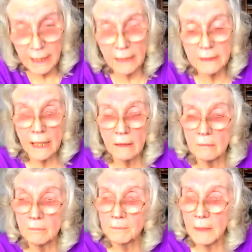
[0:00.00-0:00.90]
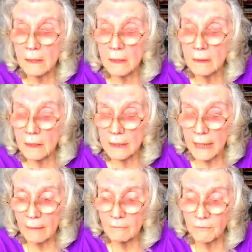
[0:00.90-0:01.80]
down at
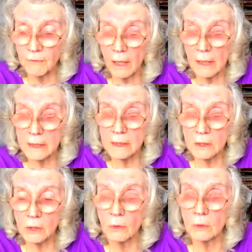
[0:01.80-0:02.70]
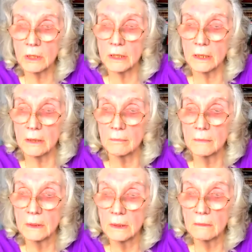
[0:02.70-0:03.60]
campfires and talked to them,
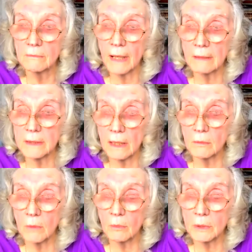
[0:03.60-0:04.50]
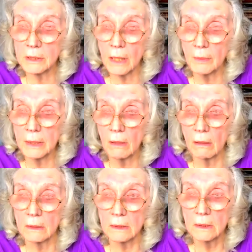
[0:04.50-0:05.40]
found out what was going
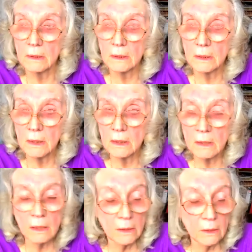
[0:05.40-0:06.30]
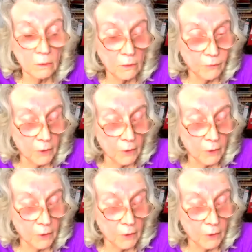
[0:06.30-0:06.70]
on, learned an awful